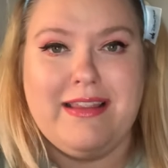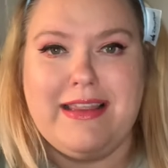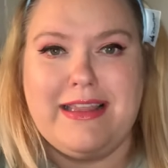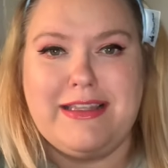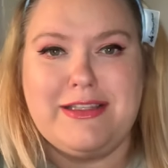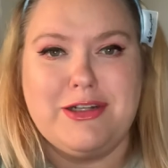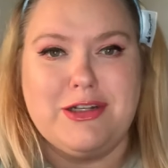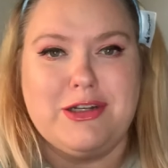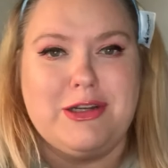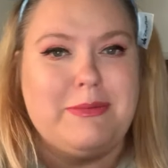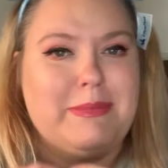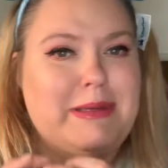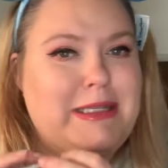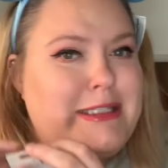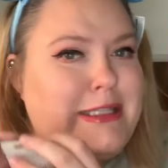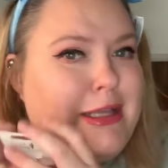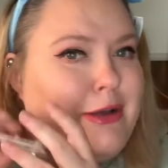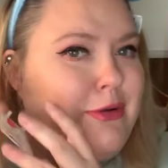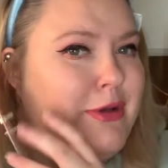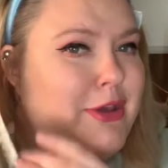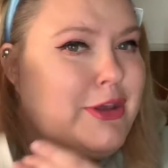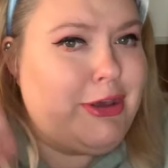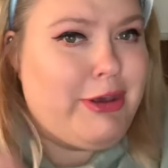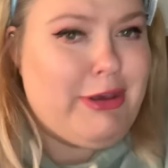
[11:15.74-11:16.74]
going to be so
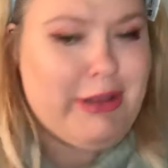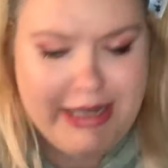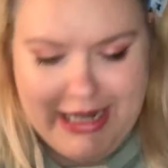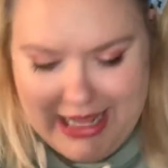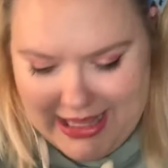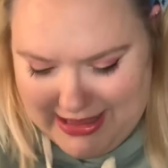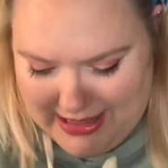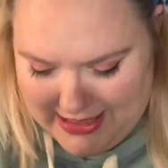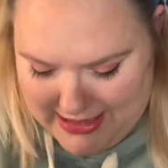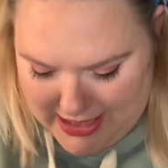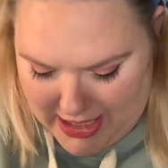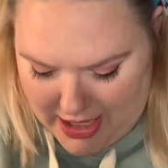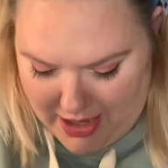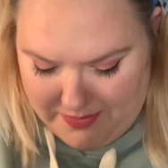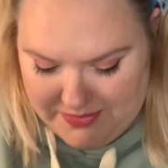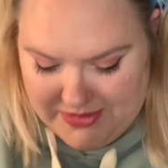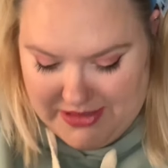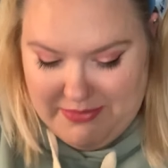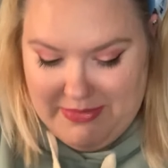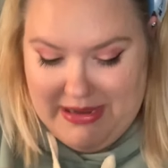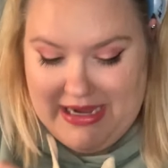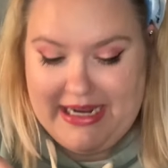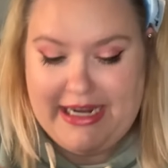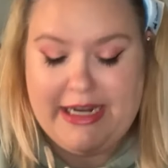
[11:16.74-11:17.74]
good at the tops
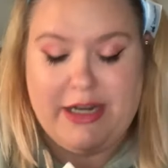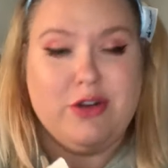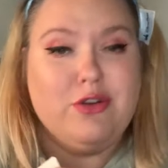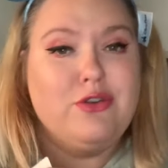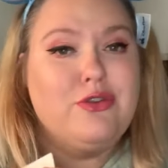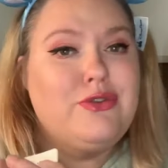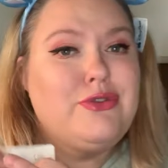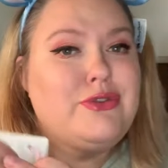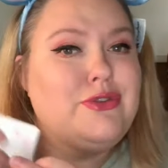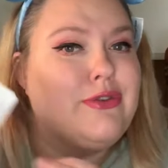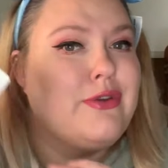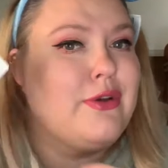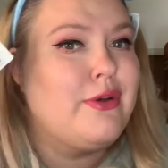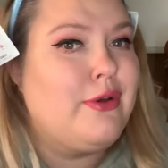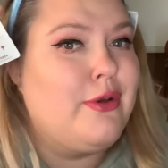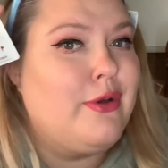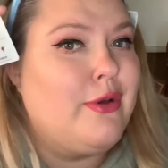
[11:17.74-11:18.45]
of my ears.